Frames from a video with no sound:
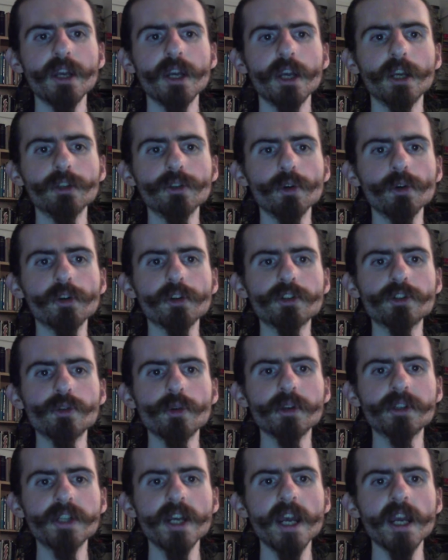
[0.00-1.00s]
in order
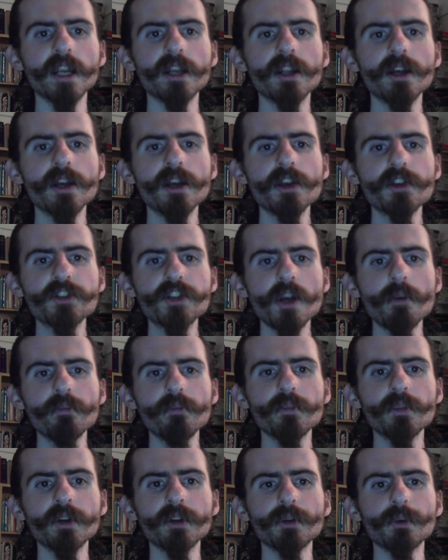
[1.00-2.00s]
to attain
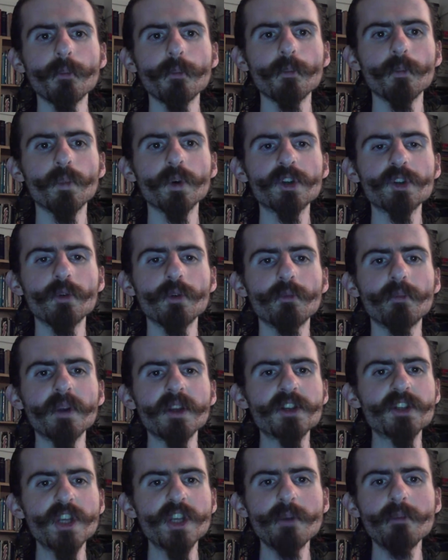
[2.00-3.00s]
something which would
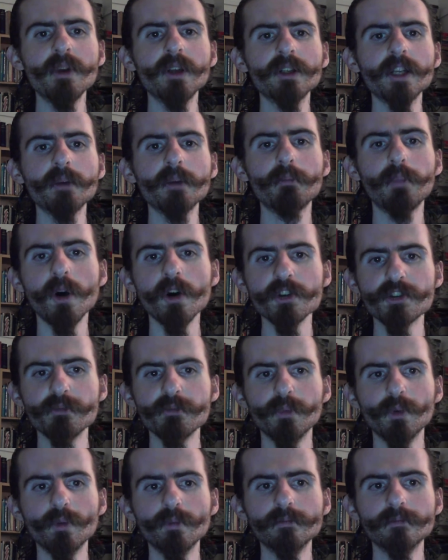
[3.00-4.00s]
be seemingly
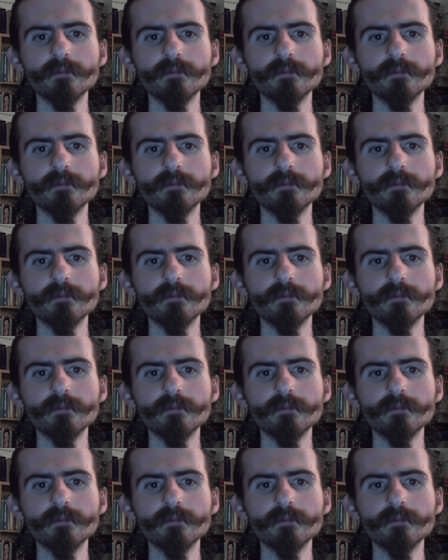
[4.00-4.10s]
impossible.